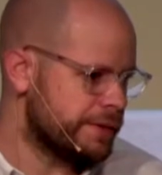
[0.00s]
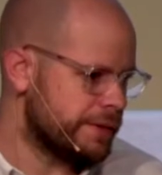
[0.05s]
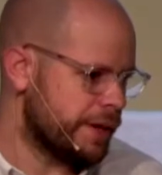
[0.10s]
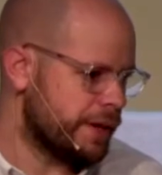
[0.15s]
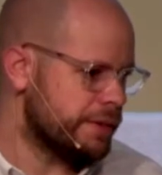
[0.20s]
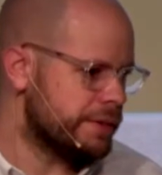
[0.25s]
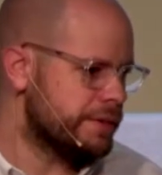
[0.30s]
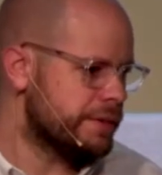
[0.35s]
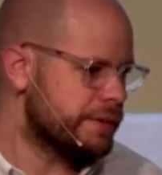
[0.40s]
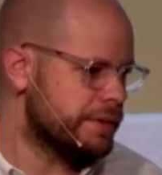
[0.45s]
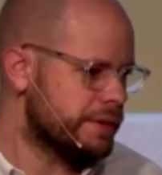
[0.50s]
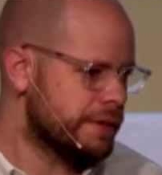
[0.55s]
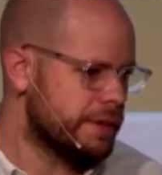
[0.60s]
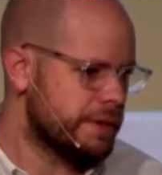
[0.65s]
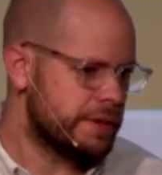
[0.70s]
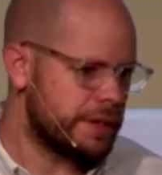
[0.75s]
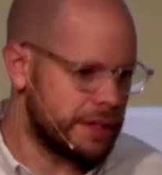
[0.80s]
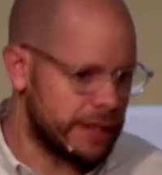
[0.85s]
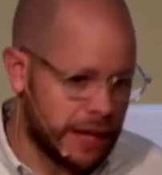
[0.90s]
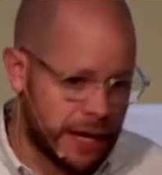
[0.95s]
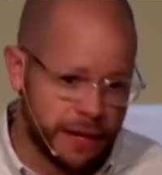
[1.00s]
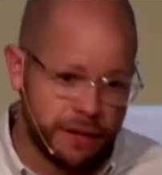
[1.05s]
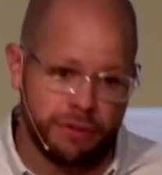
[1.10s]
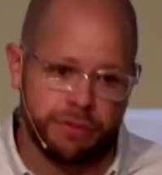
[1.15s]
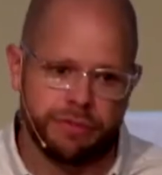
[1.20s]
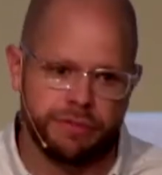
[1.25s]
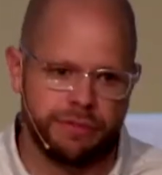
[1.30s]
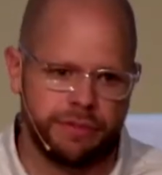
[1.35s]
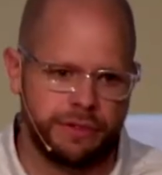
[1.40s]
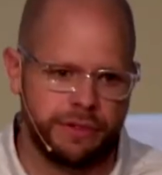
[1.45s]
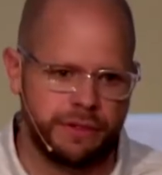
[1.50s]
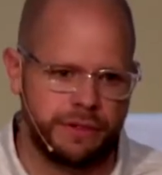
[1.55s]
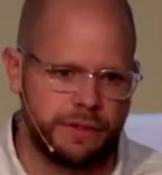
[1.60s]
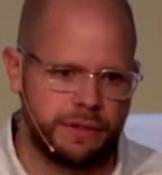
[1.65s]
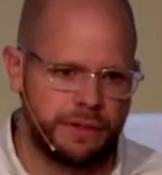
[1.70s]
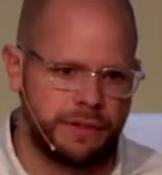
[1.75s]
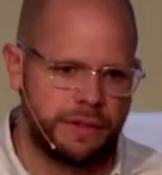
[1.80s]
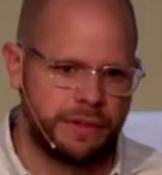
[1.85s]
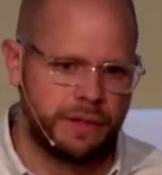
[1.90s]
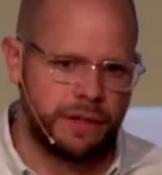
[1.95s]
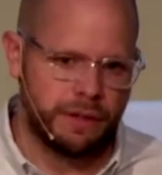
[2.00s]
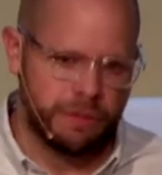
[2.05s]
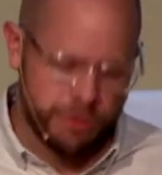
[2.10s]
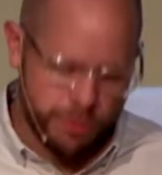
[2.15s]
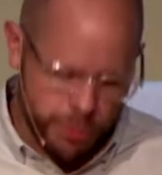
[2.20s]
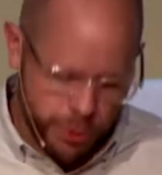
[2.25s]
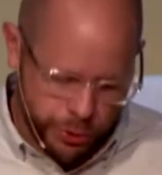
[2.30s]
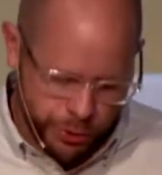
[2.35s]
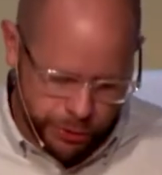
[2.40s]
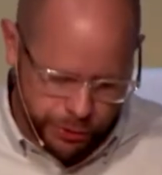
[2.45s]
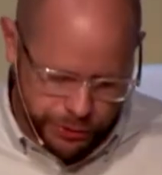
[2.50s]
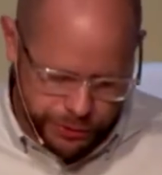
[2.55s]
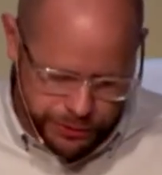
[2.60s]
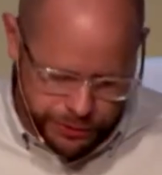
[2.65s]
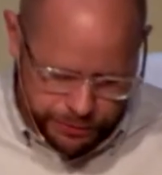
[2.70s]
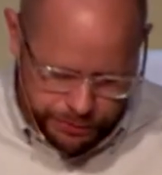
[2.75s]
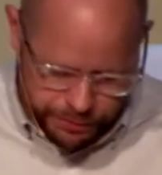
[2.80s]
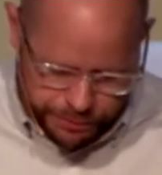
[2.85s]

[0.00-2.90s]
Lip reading: says, the life of the world.